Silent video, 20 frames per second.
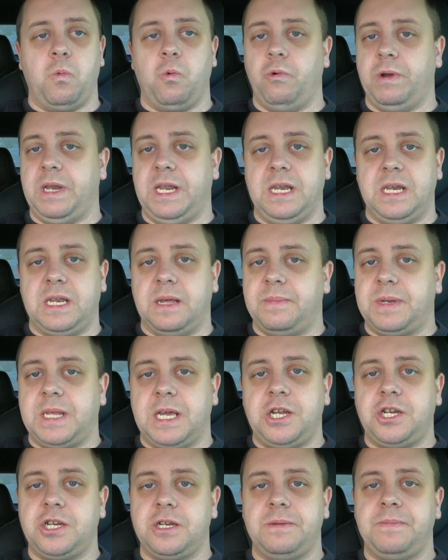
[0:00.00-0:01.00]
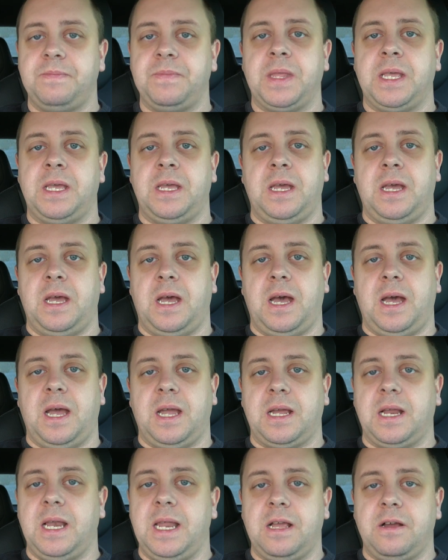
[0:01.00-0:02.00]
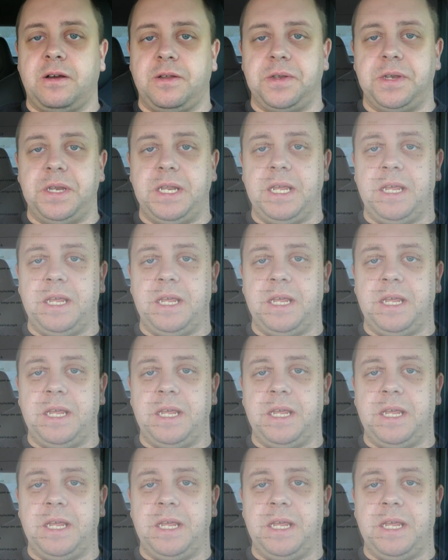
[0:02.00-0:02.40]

Within Temptation, I click on